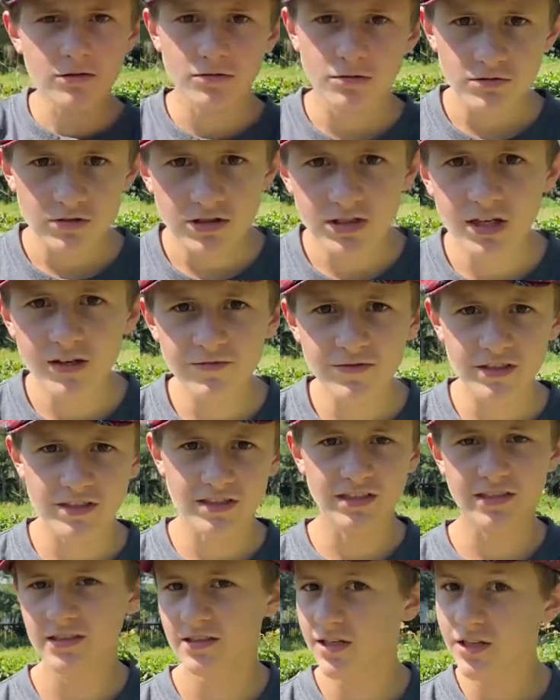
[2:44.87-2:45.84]

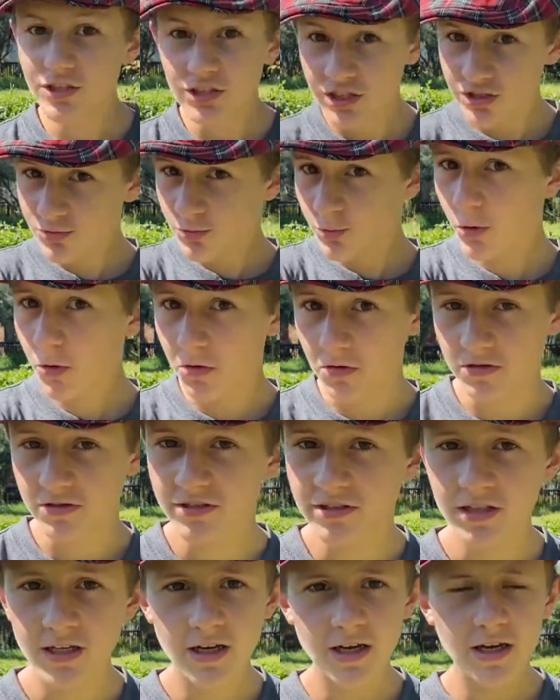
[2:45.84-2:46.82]
surfaces such as
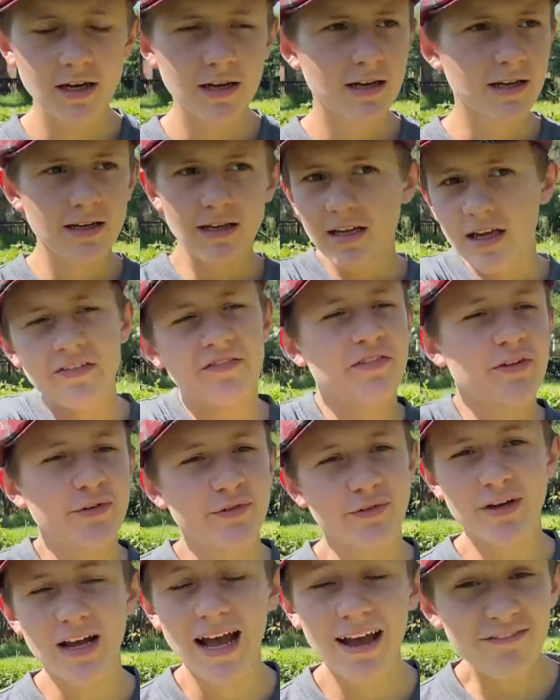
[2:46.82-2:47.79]
walls. If you
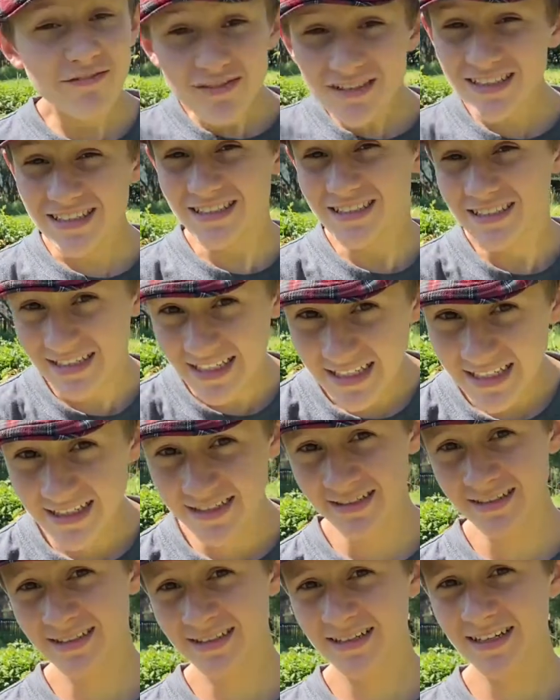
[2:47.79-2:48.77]
haven't
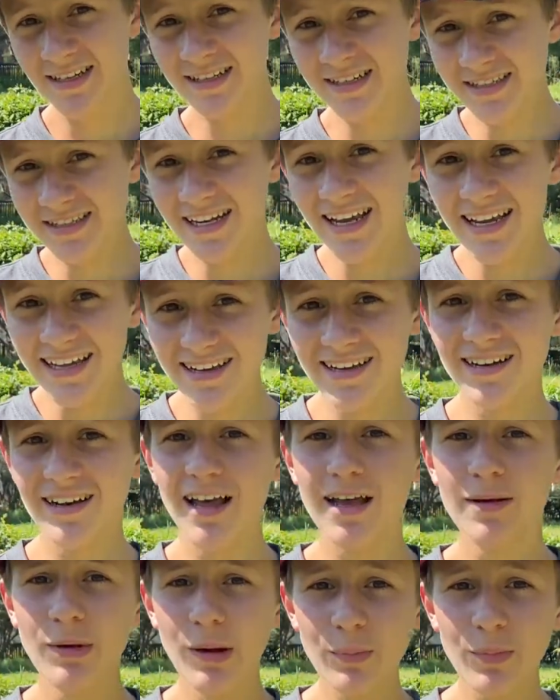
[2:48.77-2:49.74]
seen a snake
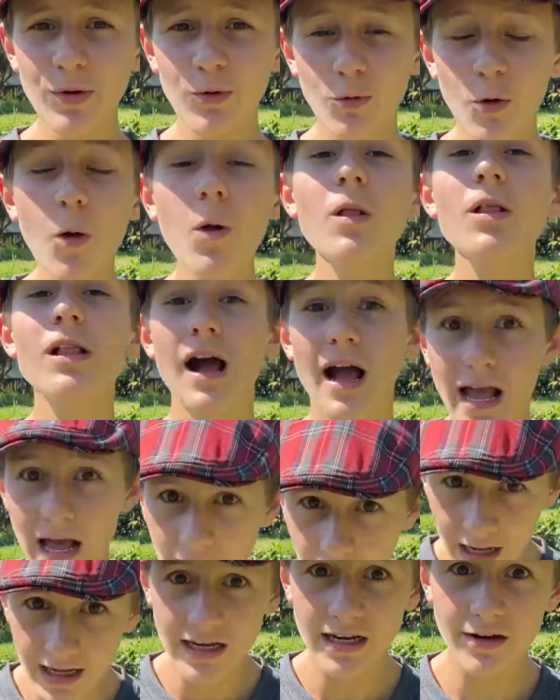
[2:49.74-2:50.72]
climb up a wall, I
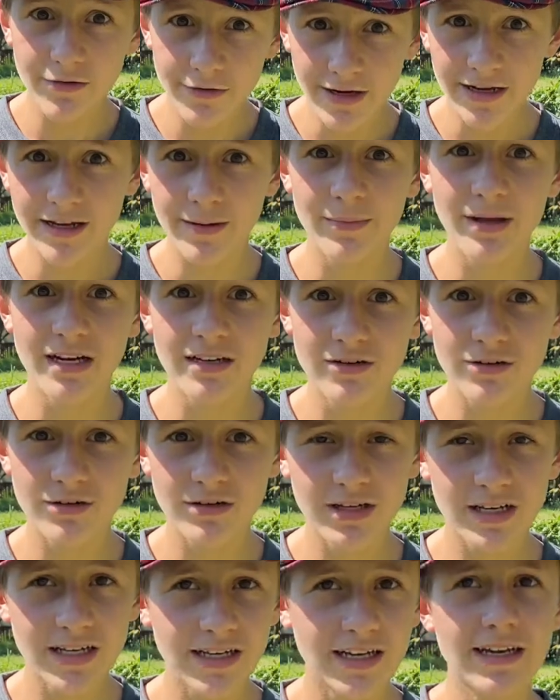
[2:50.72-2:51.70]
highly recommend
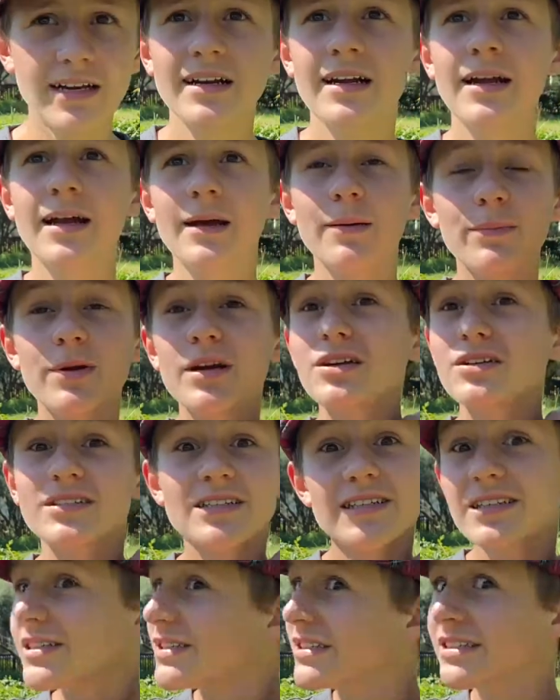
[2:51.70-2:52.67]
googling it because
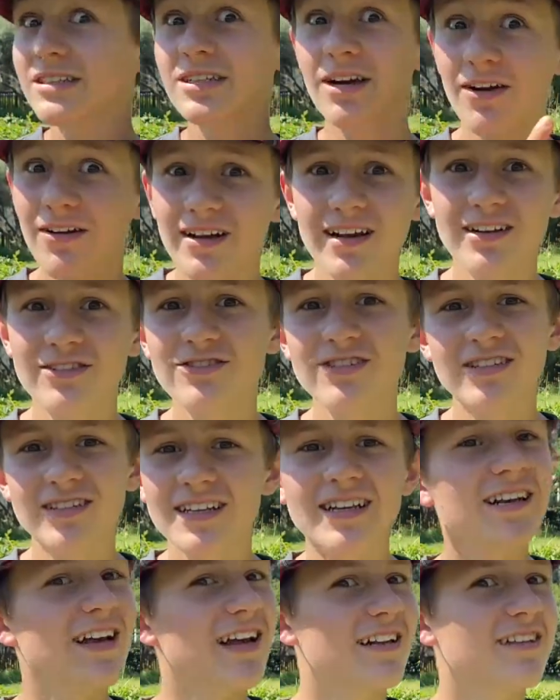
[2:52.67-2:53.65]
it is so
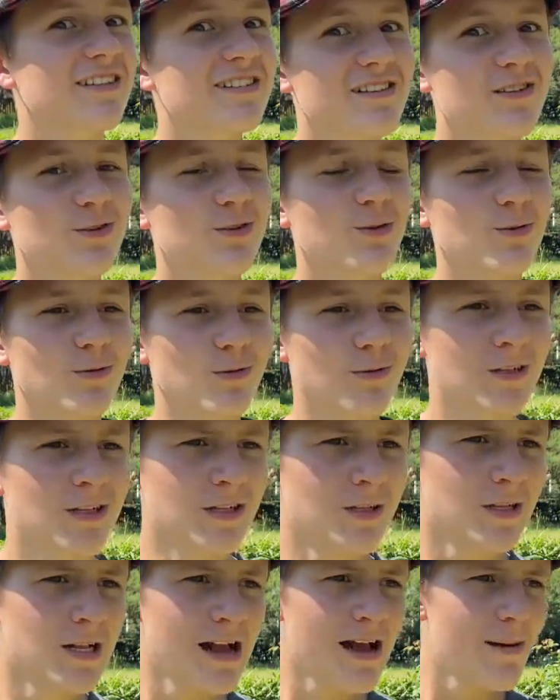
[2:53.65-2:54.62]
interesting and so cool.
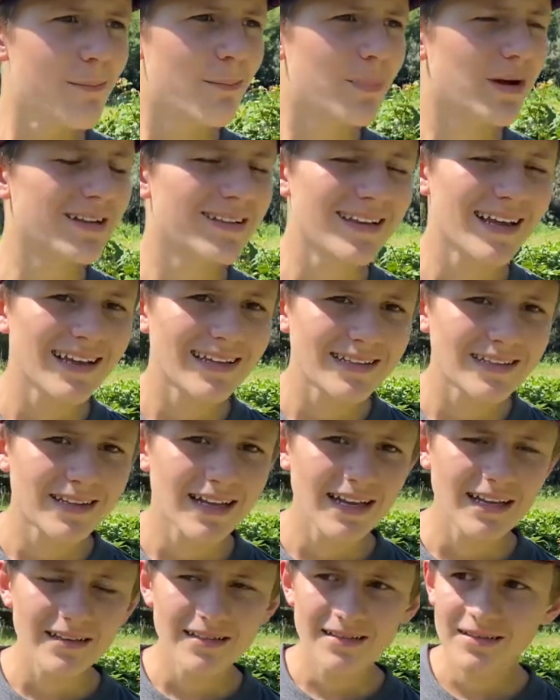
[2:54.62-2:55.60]
But
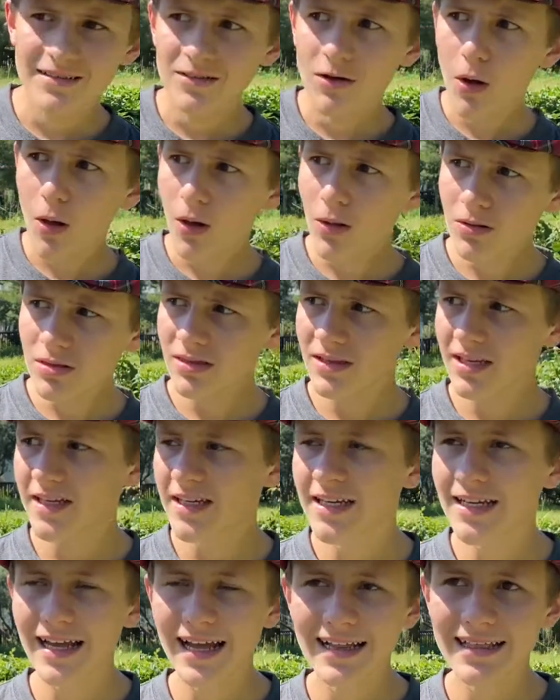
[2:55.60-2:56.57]
they alter it
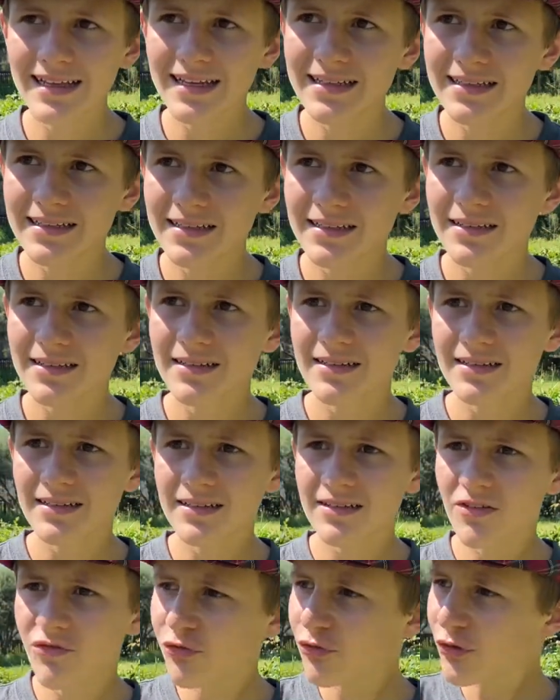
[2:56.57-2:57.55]
and then
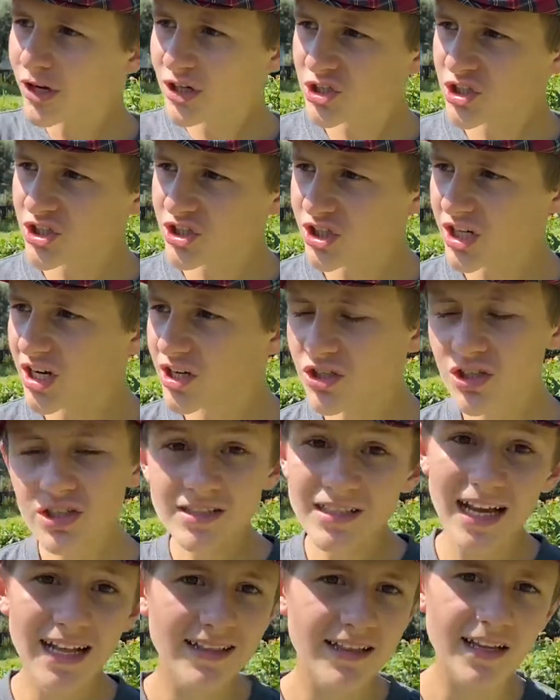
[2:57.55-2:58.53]
the friction changes
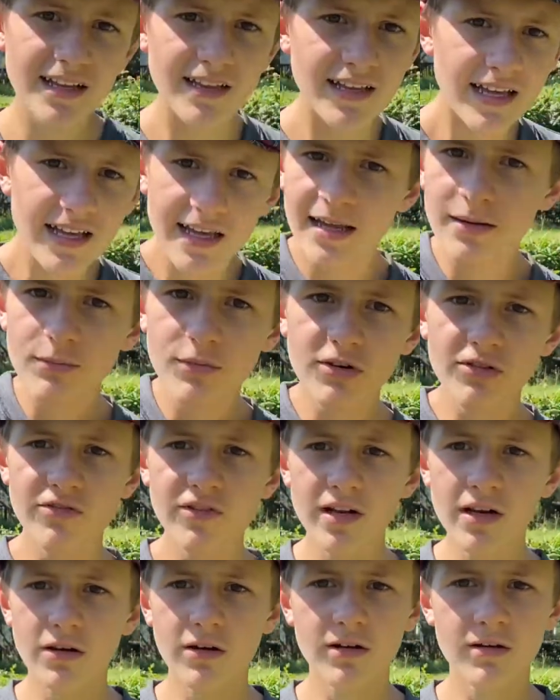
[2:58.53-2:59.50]
and then they can move
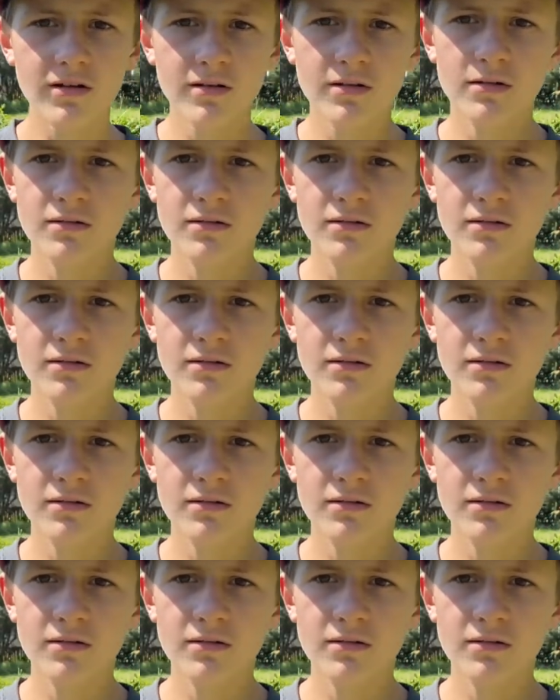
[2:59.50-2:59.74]
along